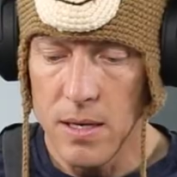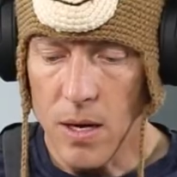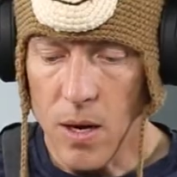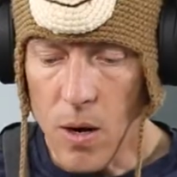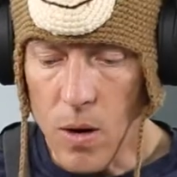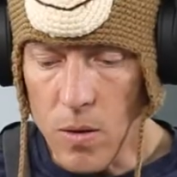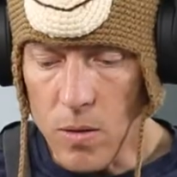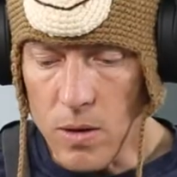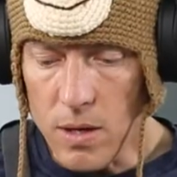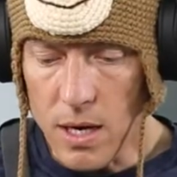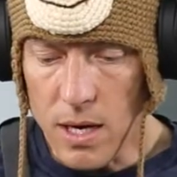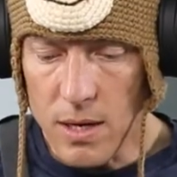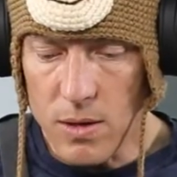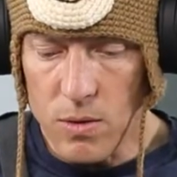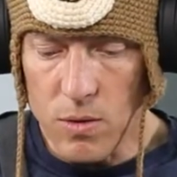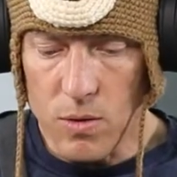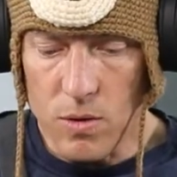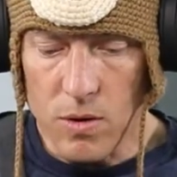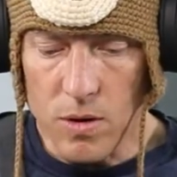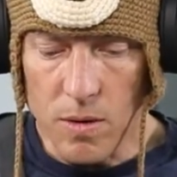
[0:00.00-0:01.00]
Okay,
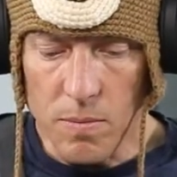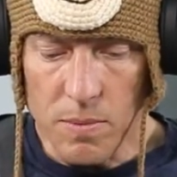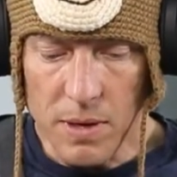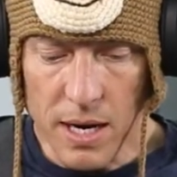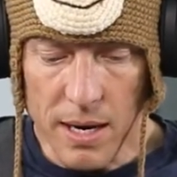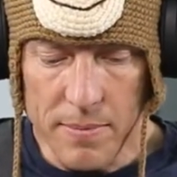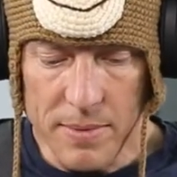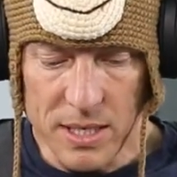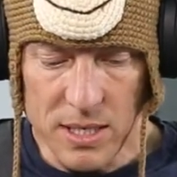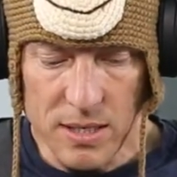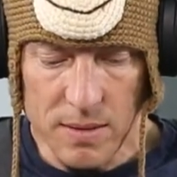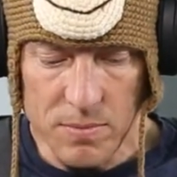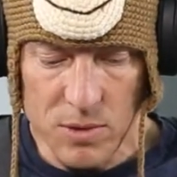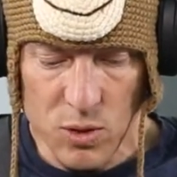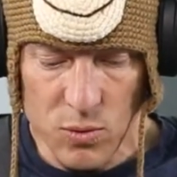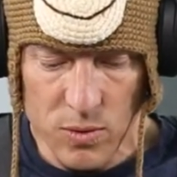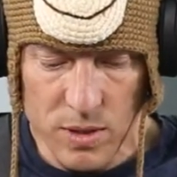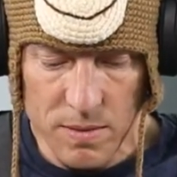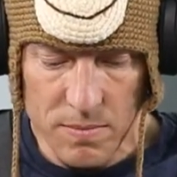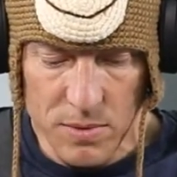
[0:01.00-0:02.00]
Google, play me some
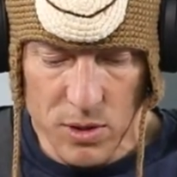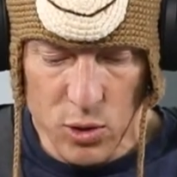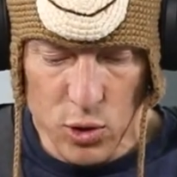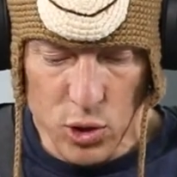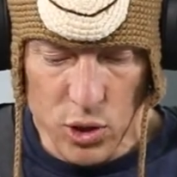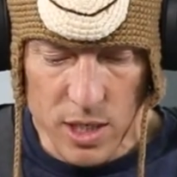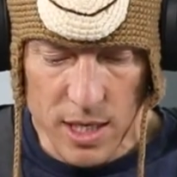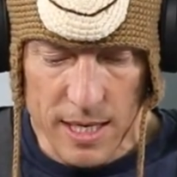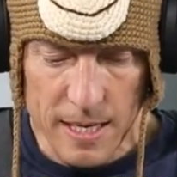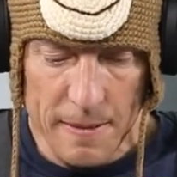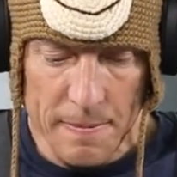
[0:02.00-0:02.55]
sweet music.